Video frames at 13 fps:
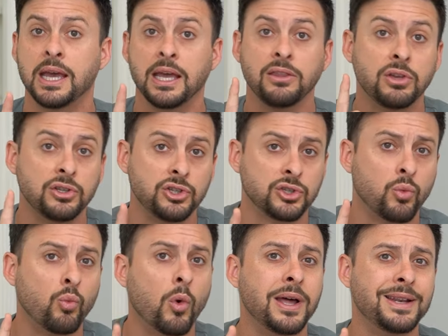into just
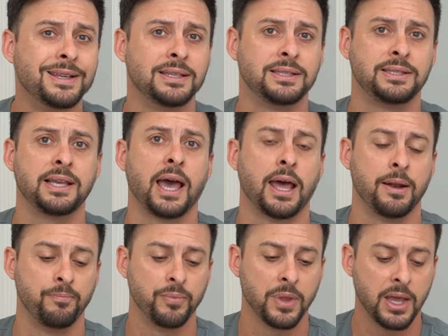one
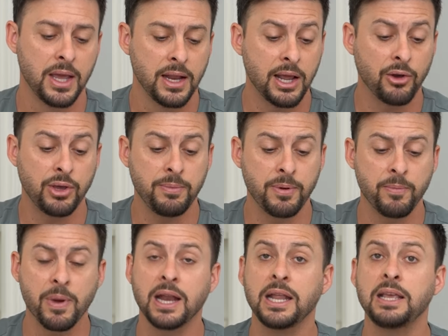set. Now keep in
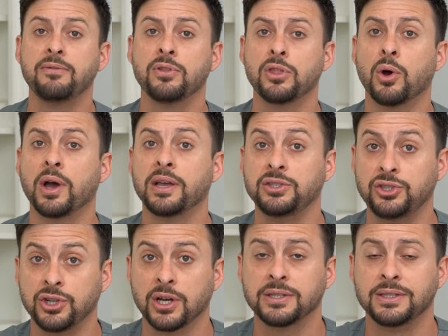mind, even though I
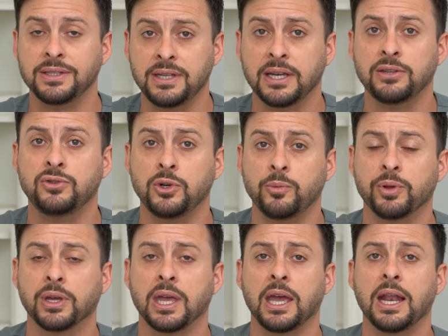just did
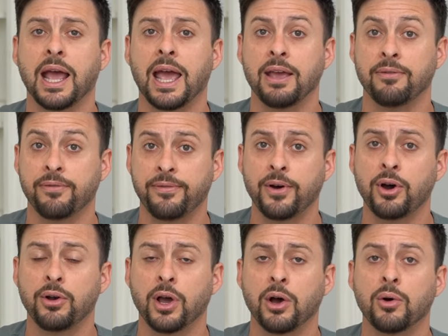duplicate a
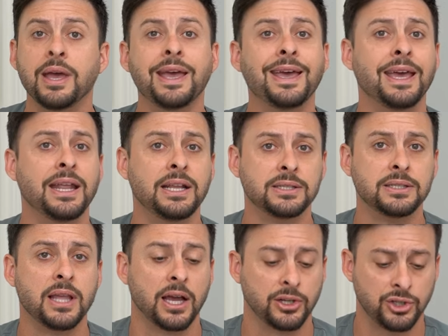photo, it is
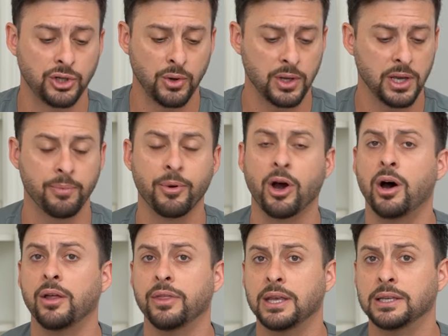not showing up
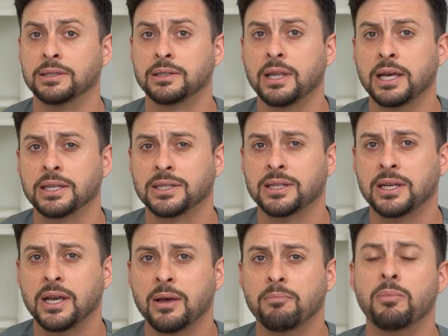on this list.
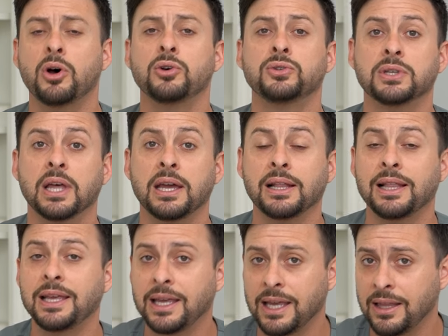Most
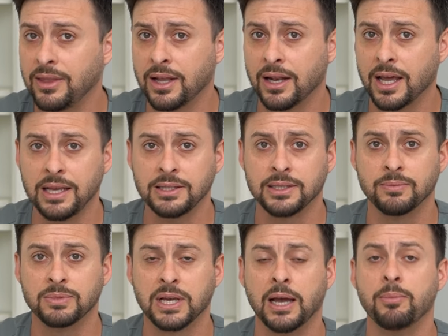likely in the night
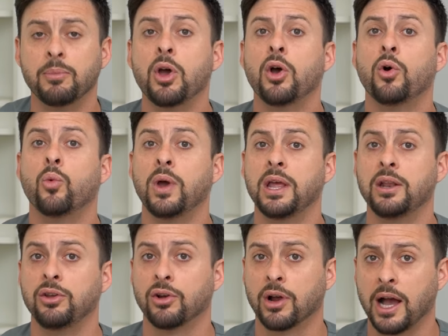sometime when
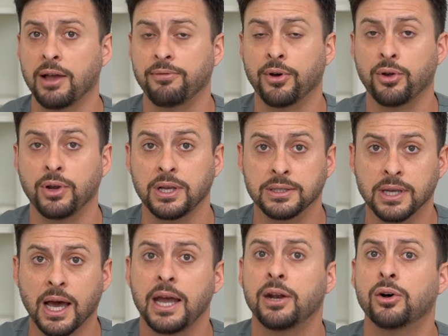your iPhone is
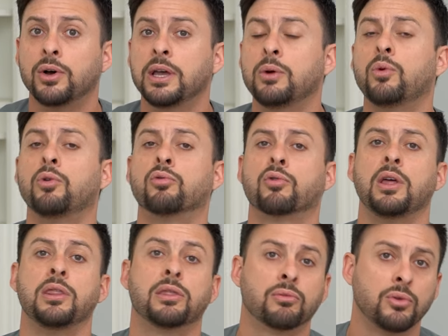idle, it will
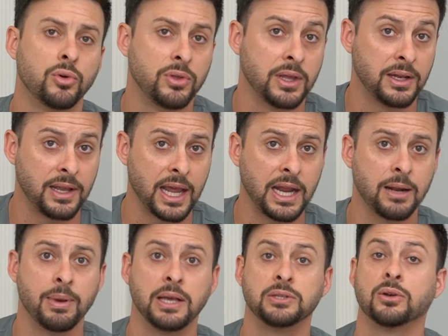run through the
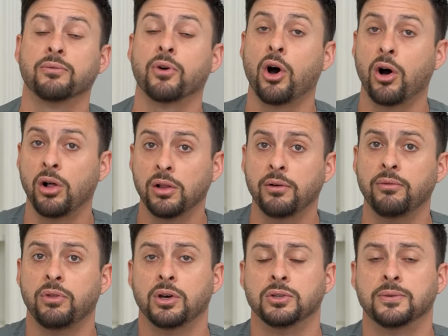database of all of
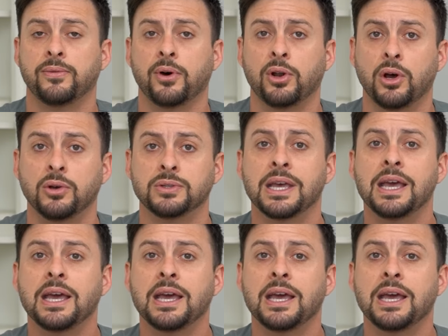those photos,